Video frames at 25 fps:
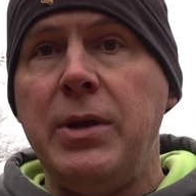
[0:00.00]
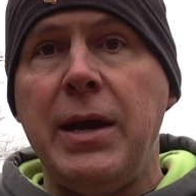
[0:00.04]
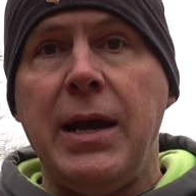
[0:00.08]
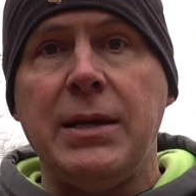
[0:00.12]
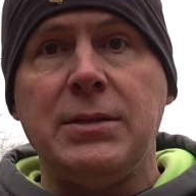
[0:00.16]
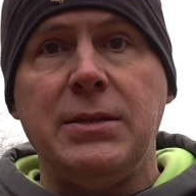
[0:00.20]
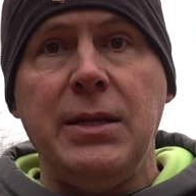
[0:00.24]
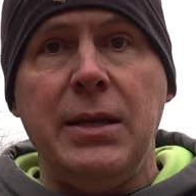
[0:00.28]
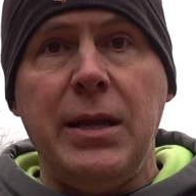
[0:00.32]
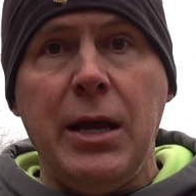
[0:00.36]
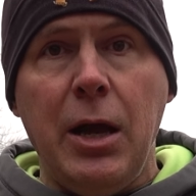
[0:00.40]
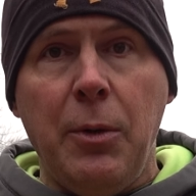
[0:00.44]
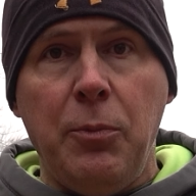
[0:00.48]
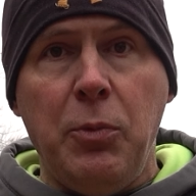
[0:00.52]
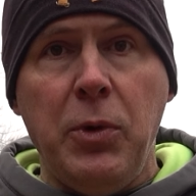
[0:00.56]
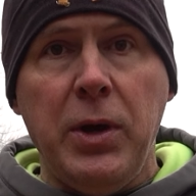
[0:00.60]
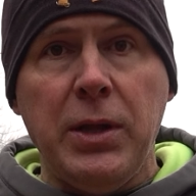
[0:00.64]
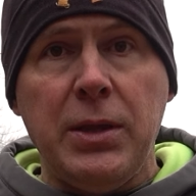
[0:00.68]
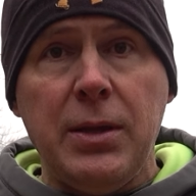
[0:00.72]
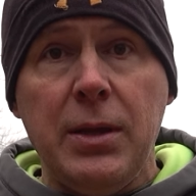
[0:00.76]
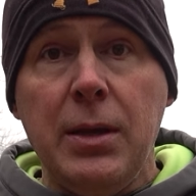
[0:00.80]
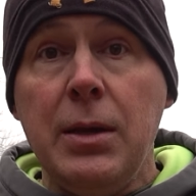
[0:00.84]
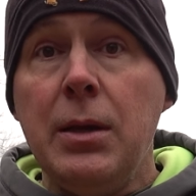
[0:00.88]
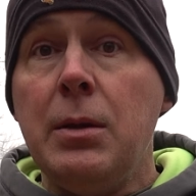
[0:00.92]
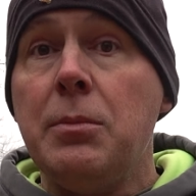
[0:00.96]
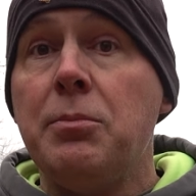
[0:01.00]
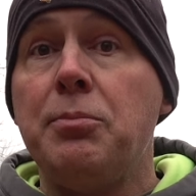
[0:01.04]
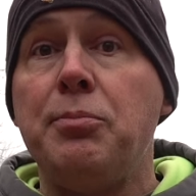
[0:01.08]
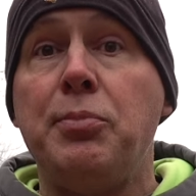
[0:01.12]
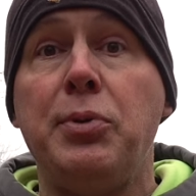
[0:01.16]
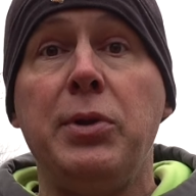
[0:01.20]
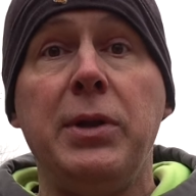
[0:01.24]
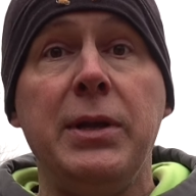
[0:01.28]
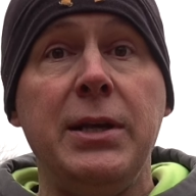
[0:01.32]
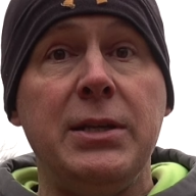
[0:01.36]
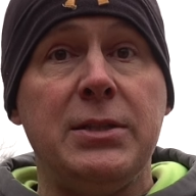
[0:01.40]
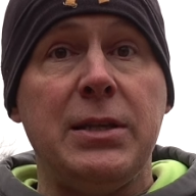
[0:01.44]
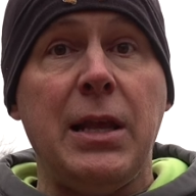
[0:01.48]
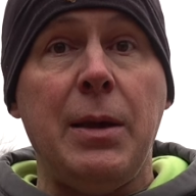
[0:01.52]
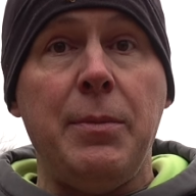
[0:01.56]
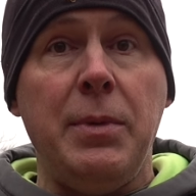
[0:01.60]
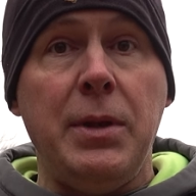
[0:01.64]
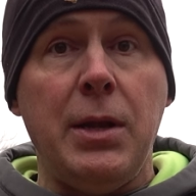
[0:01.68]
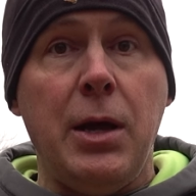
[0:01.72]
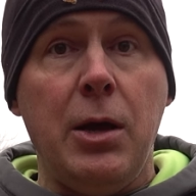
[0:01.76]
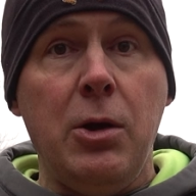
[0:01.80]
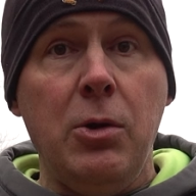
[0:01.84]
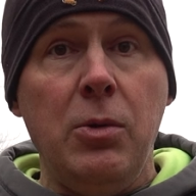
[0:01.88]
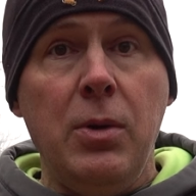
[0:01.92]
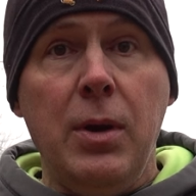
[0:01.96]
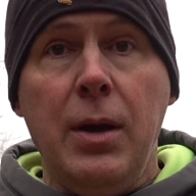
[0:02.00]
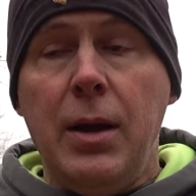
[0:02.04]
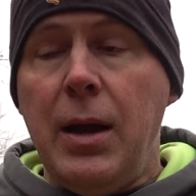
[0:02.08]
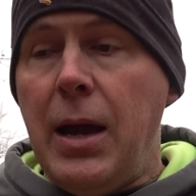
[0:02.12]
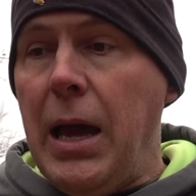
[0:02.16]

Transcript: guys need help with, please let me know.